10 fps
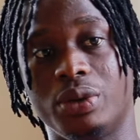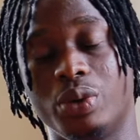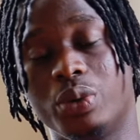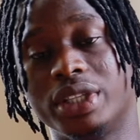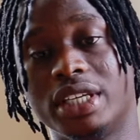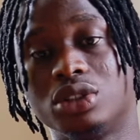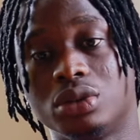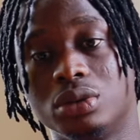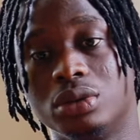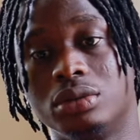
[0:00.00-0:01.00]
wanted
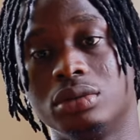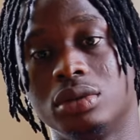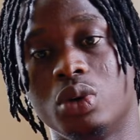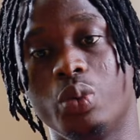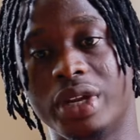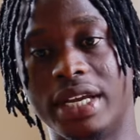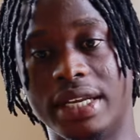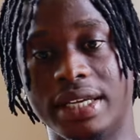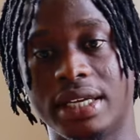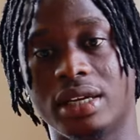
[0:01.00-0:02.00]
to win the
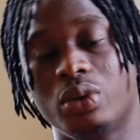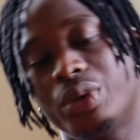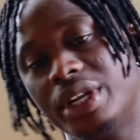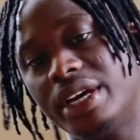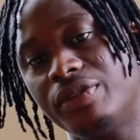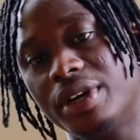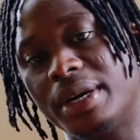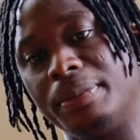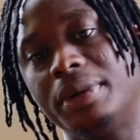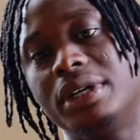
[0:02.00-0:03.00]
league, win the FA
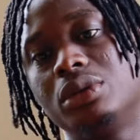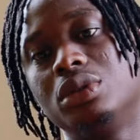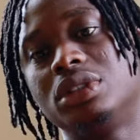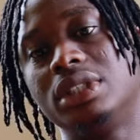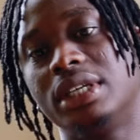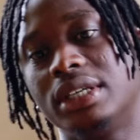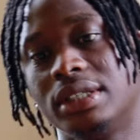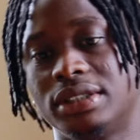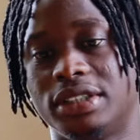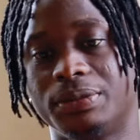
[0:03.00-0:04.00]
Cup and go to the
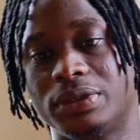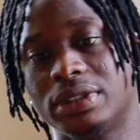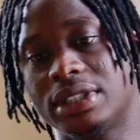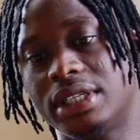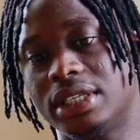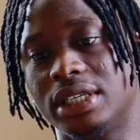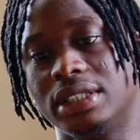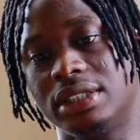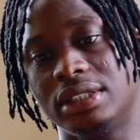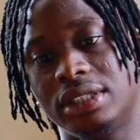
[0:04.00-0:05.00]
Champions League
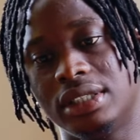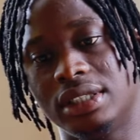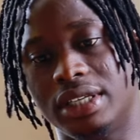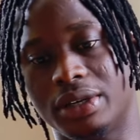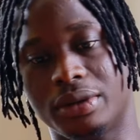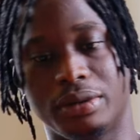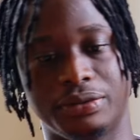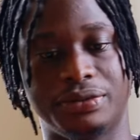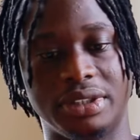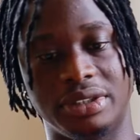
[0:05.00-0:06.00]
and the
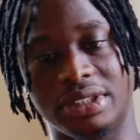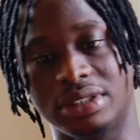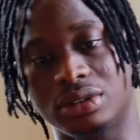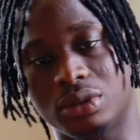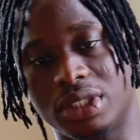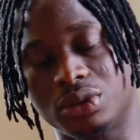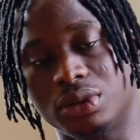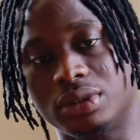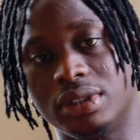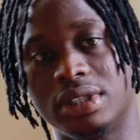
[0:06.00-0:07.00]
Confederations too as
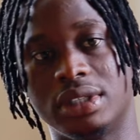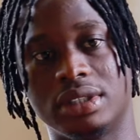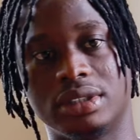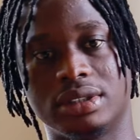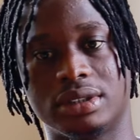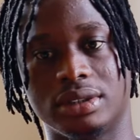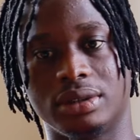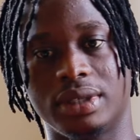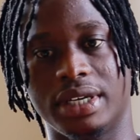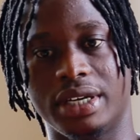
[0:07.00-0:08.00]
well.
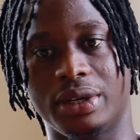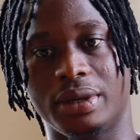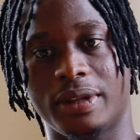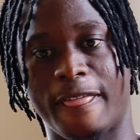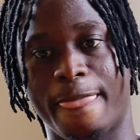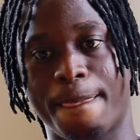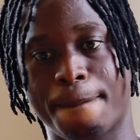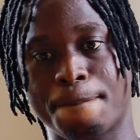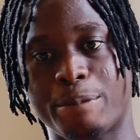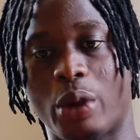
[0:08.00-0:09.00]
So
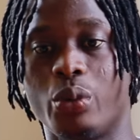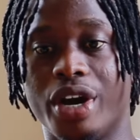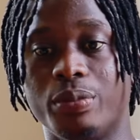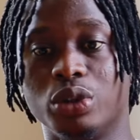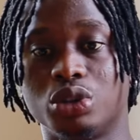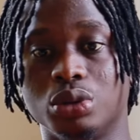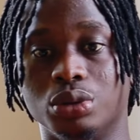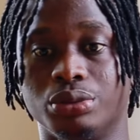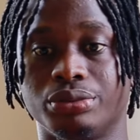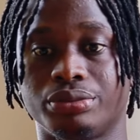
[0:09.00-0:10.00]
we were able to